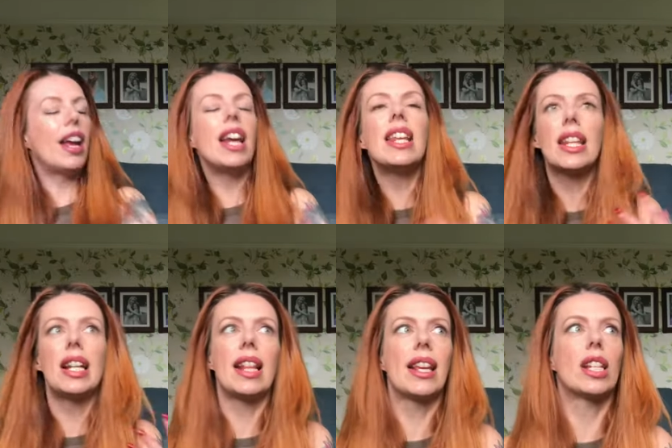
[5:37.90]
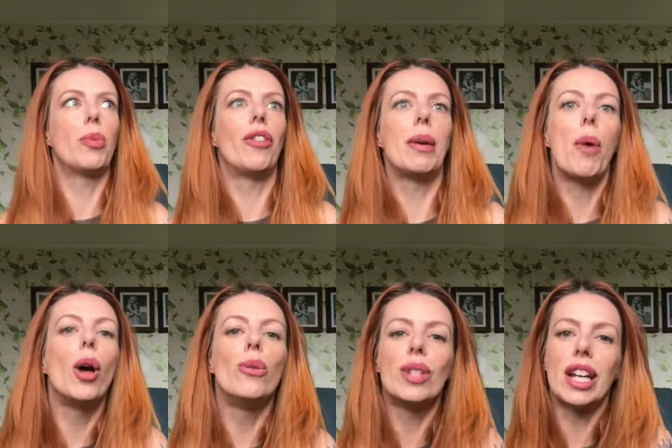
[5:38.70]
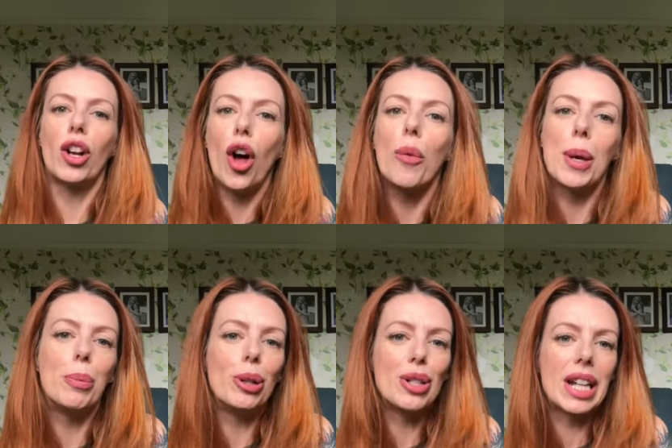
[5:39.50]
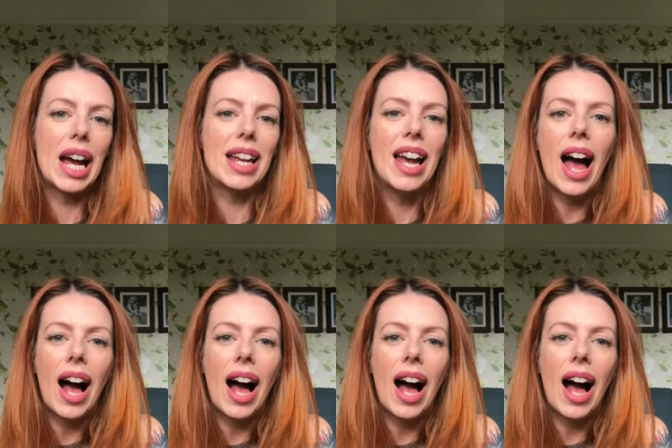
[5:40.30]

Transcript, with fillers: anything like this with like posing a lot of people say